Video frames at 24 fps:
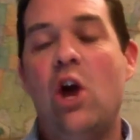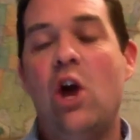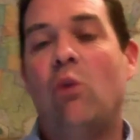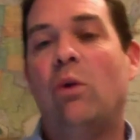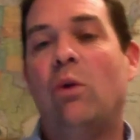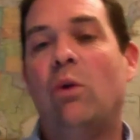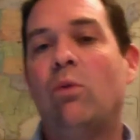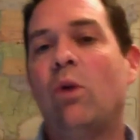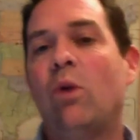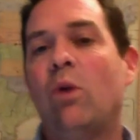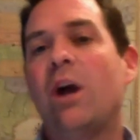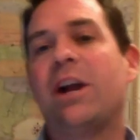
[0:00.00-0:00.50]

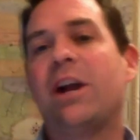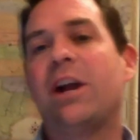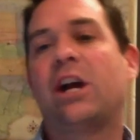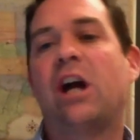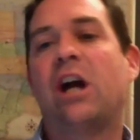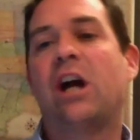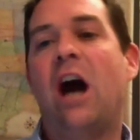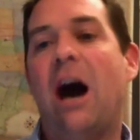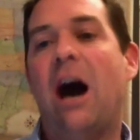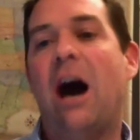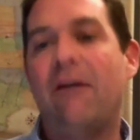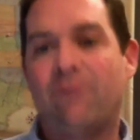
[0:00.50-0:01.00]
When we're at a
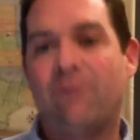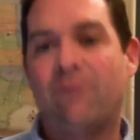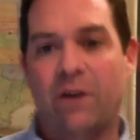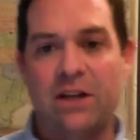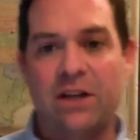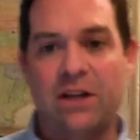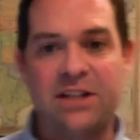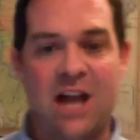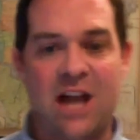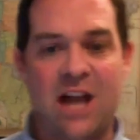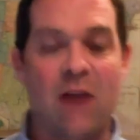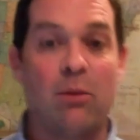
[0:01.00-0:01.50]

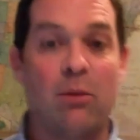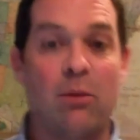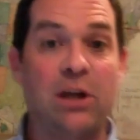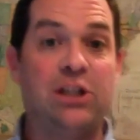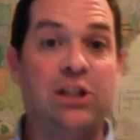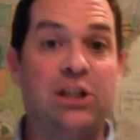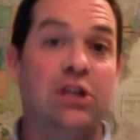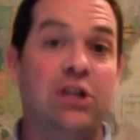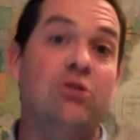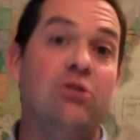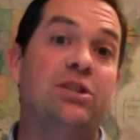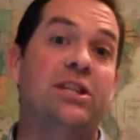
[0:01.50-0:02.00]
conference, everybody
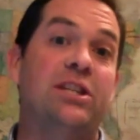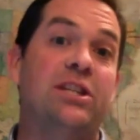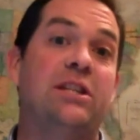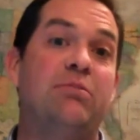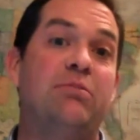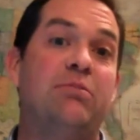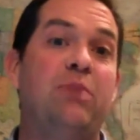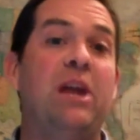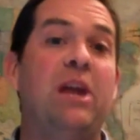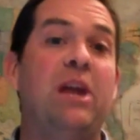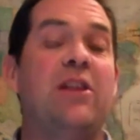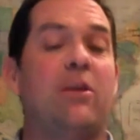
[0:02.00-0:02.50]
chooses to
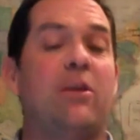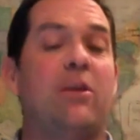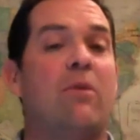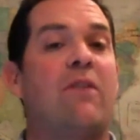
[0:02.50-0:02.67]
be there.